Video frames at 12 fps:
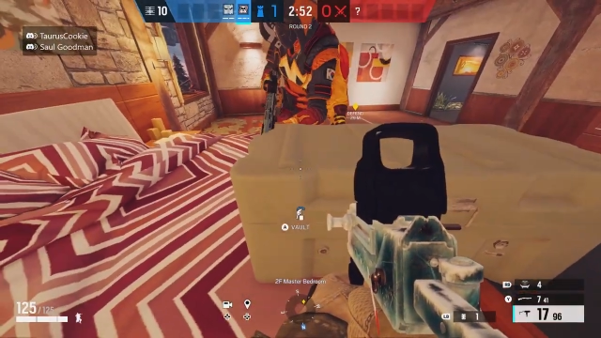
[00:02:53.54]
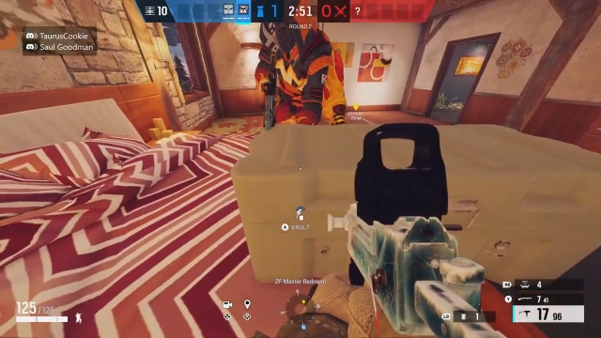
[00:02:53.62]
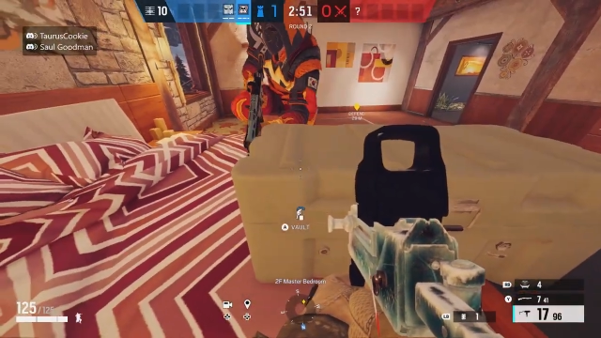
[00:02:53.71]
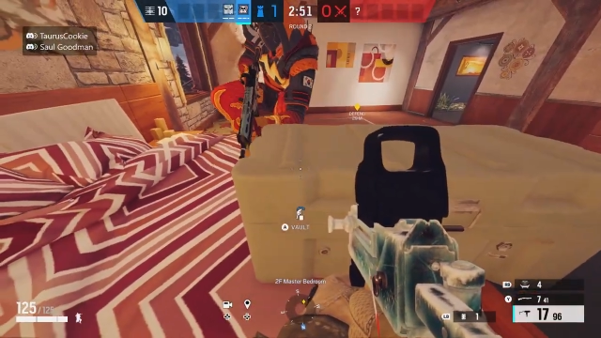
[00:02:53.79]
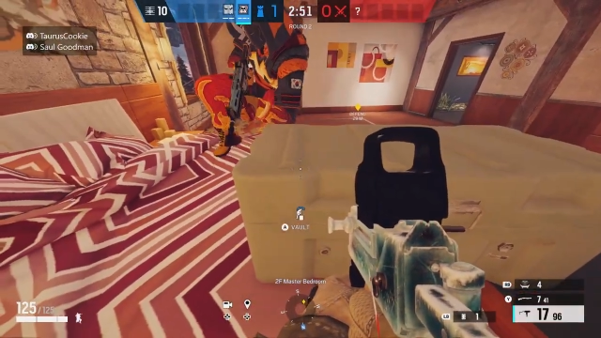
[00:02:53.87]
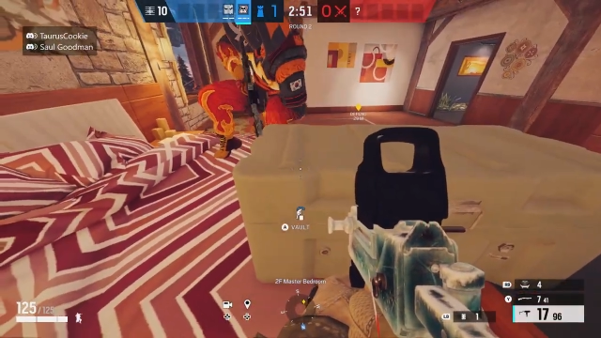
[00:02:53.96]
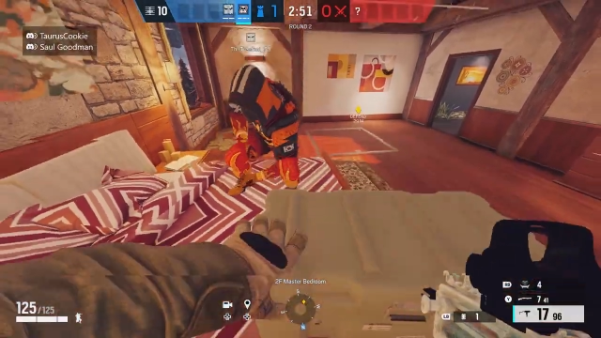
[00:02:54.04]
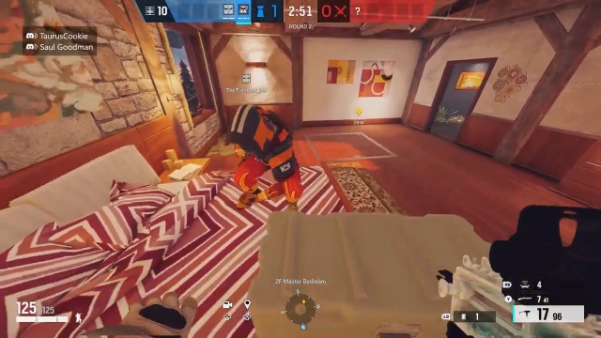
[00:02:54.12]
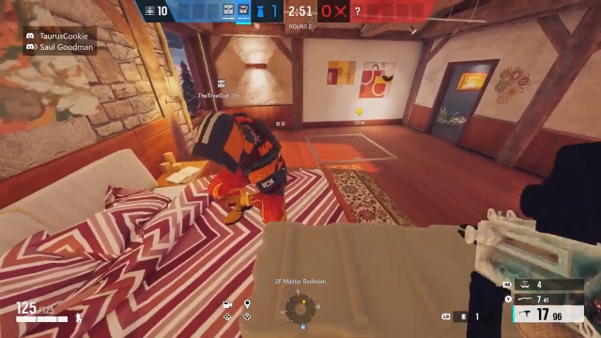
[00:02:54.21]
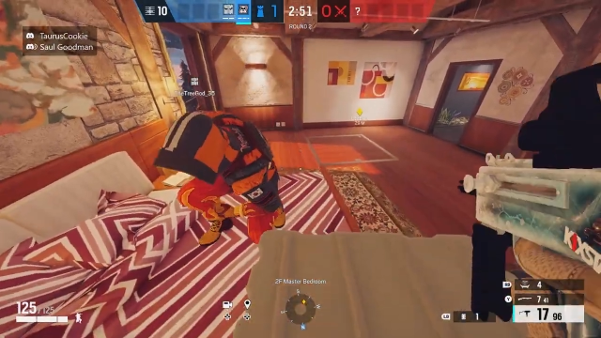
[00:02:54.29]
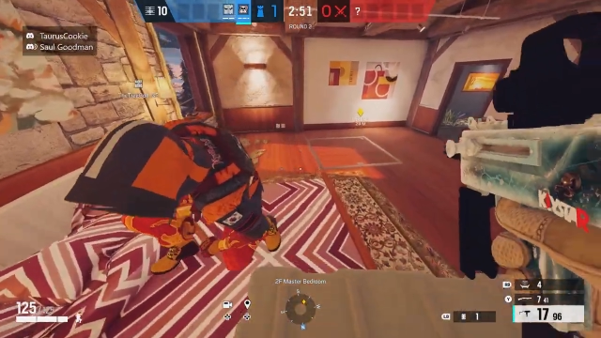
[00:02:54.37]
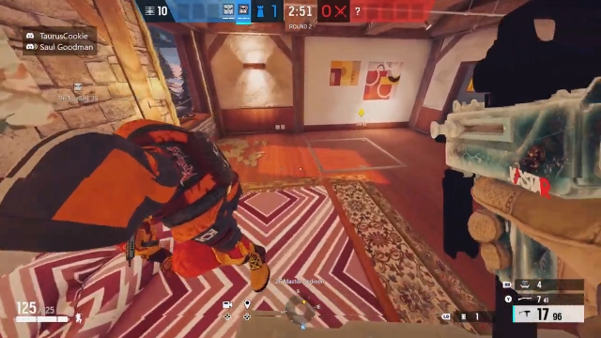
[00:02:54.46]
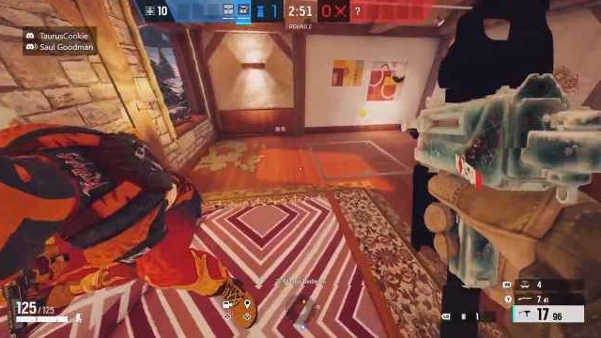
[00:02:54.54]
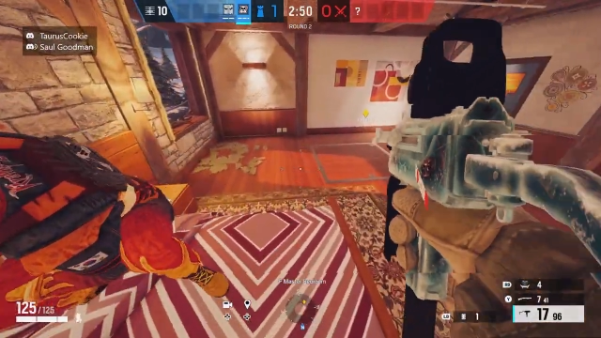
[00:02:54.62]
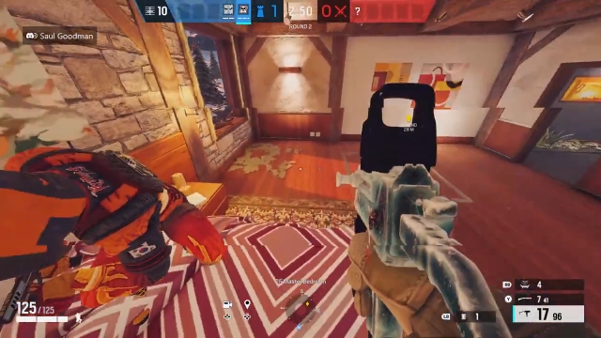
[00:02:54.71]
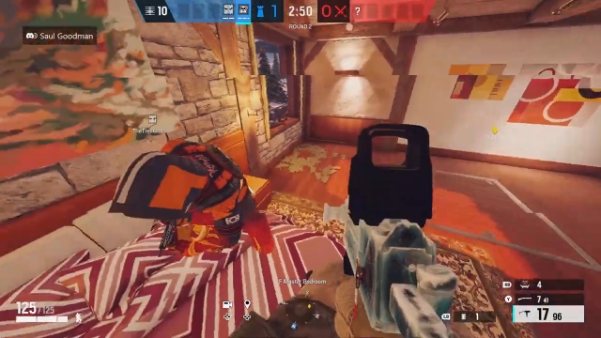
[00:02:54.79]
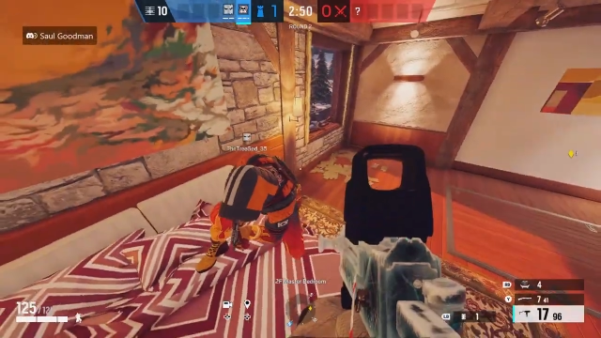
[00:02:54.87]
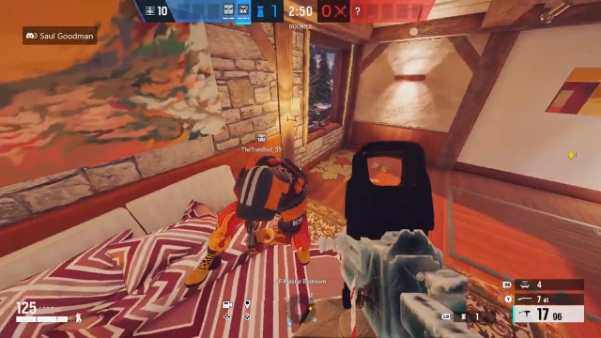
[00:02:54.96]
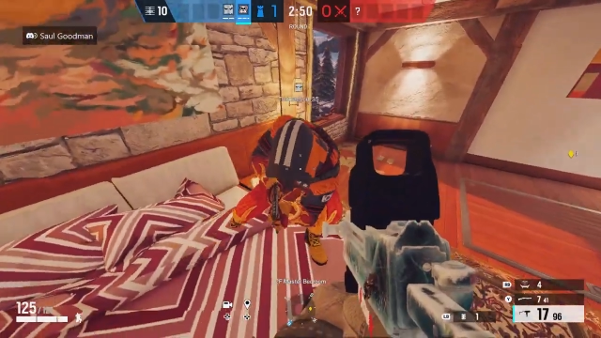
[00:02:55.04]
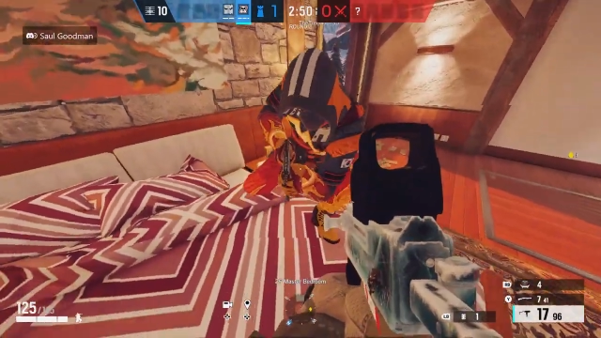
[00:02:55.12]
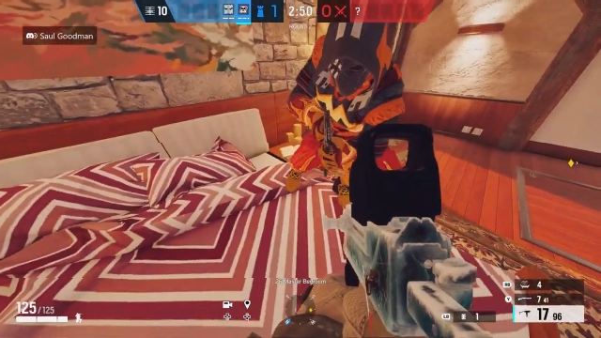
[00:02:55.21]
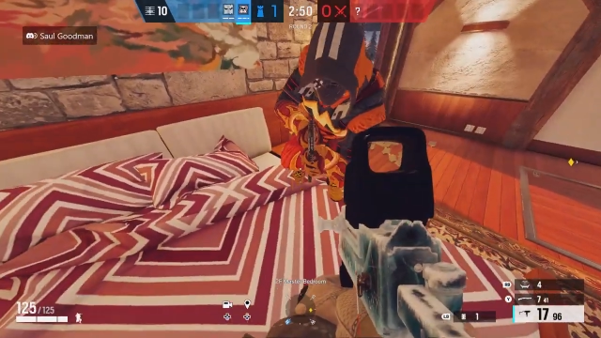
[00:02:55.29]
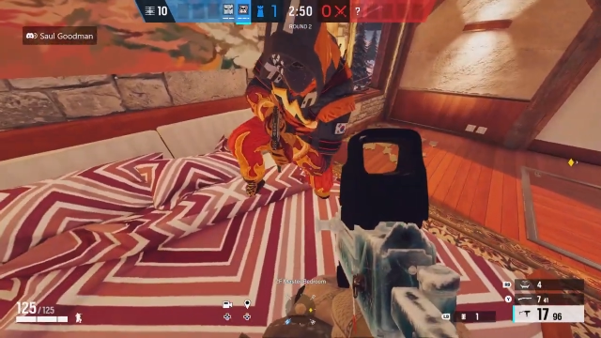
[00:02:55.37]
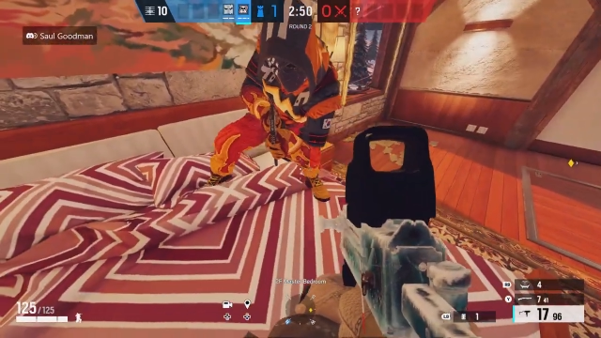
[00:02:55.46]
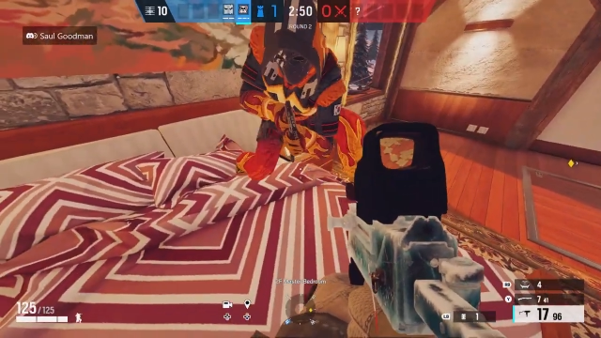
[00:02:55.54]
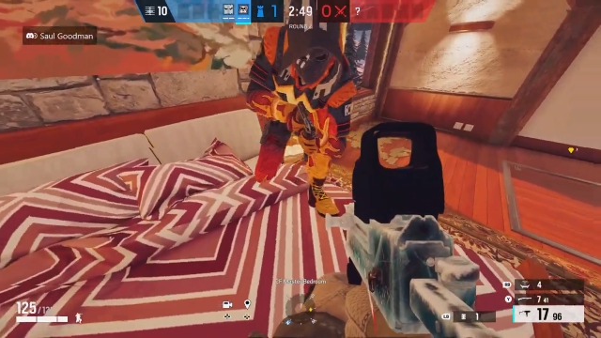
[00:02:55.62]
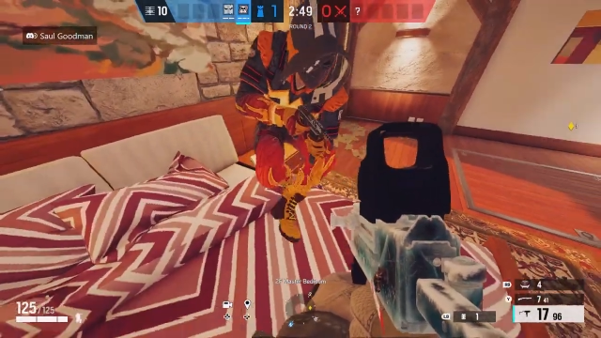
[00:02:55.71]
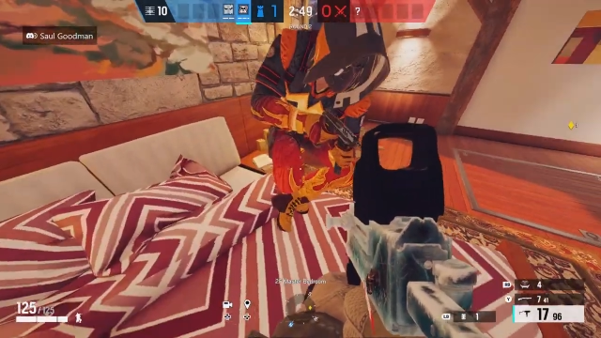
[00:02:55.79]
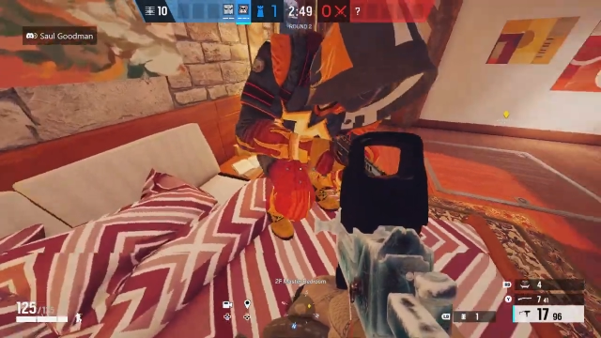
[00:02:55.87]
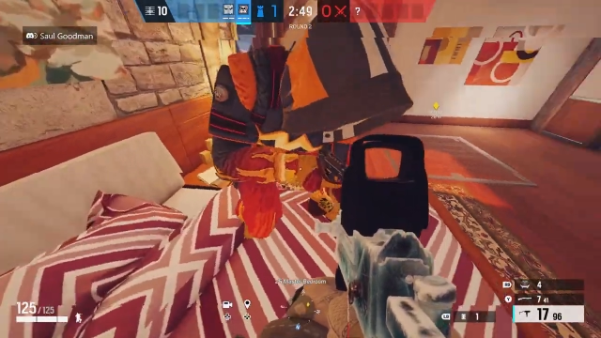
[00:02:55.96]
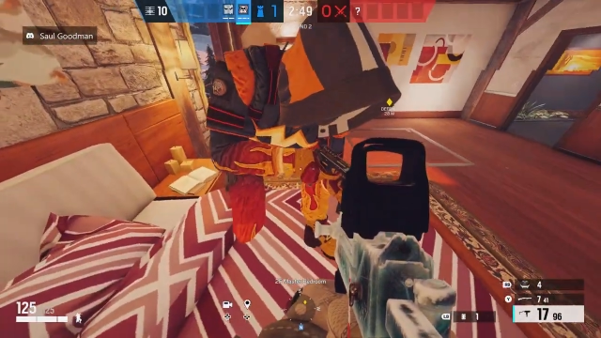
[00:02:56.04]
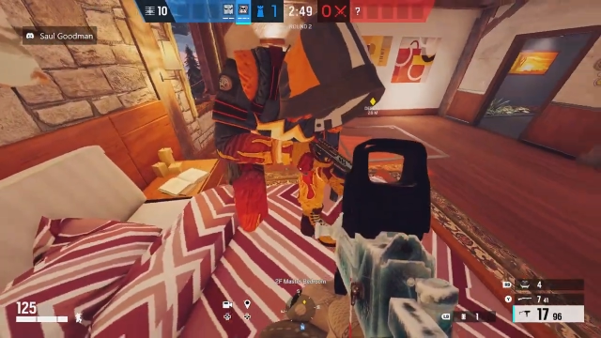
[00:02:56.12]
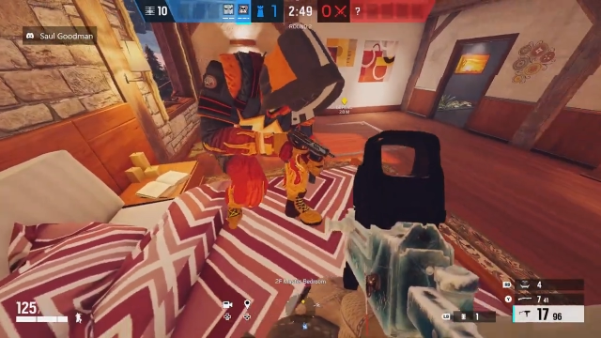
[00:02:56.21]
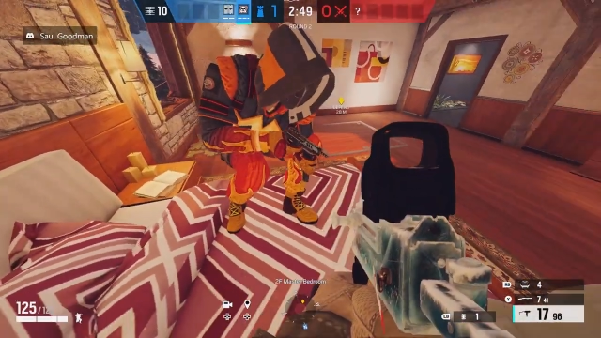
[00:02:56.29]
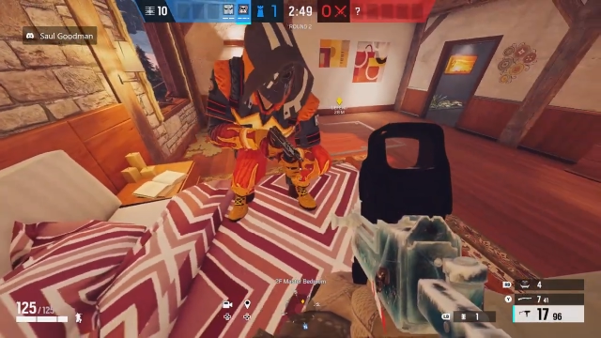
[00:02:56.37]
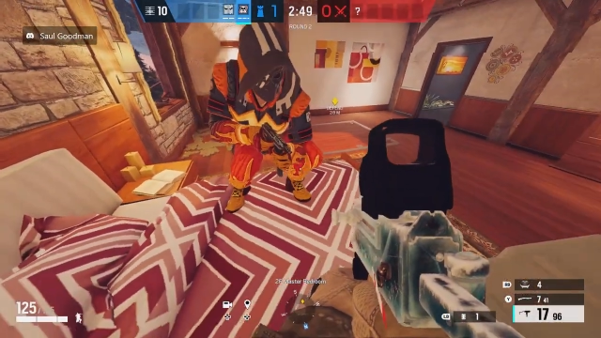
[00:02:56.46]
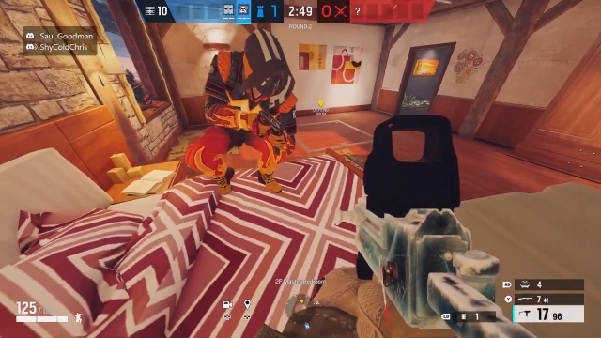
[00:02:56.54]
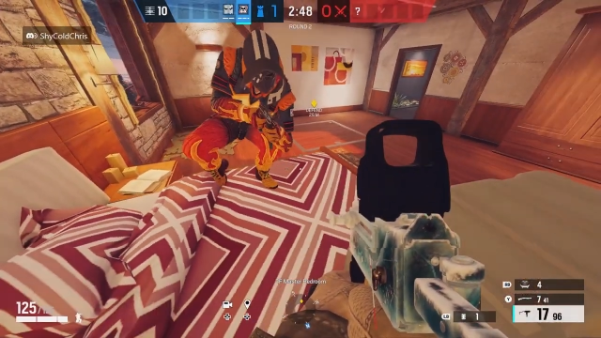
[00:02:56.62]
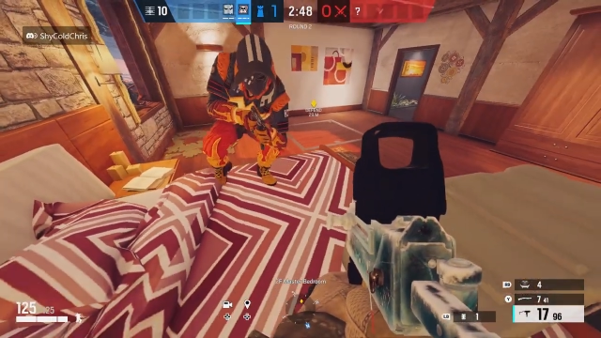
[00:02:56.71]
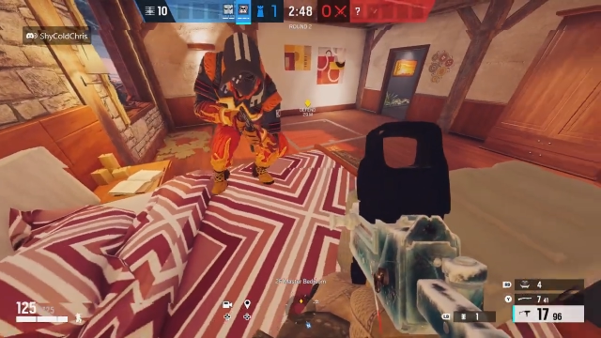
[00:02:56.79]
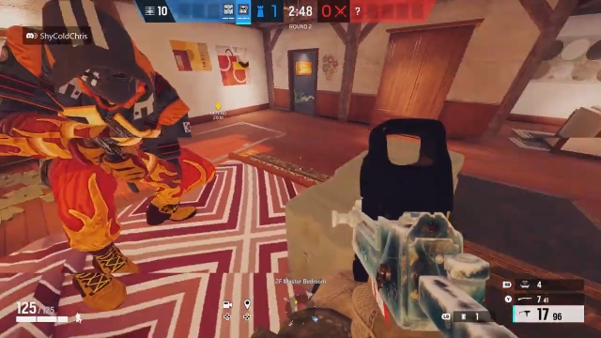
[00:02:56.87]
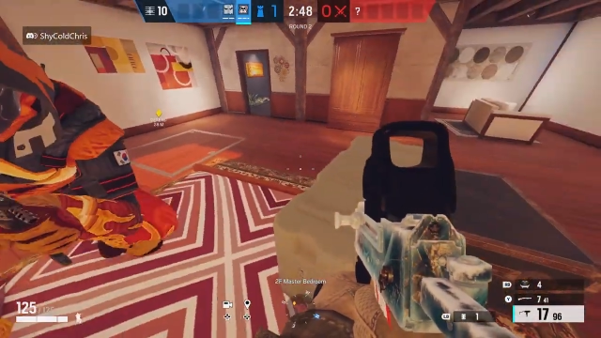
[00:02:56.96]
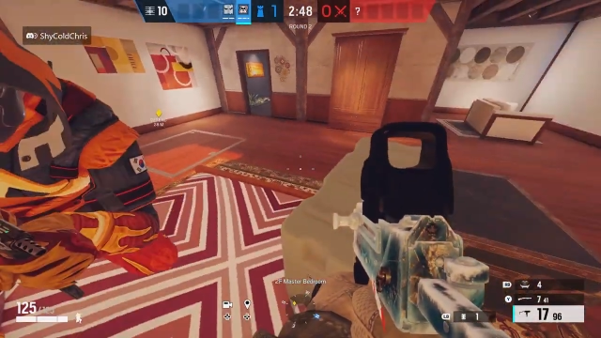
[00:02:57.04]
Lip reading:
No face is visible, so there are no lips to read.